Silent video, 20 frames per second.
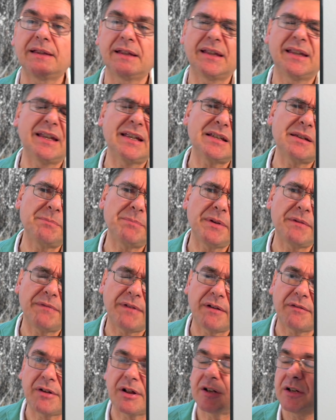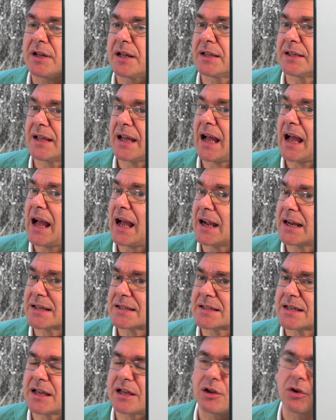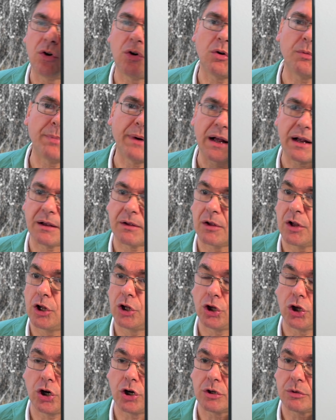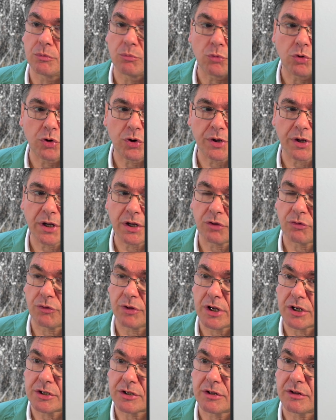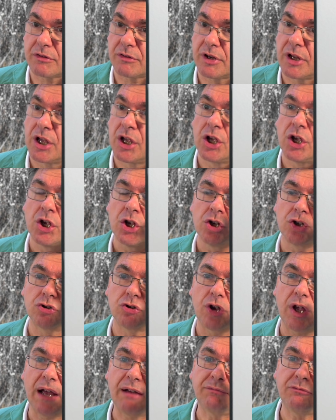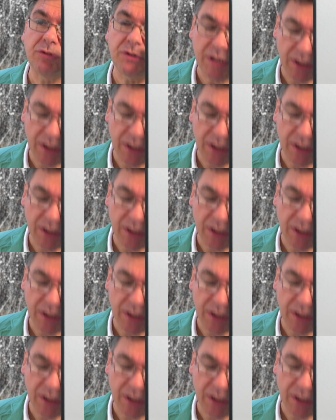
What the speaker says: the S&P 500 and the Hang Seng go back a lot more than 2003. So you have to take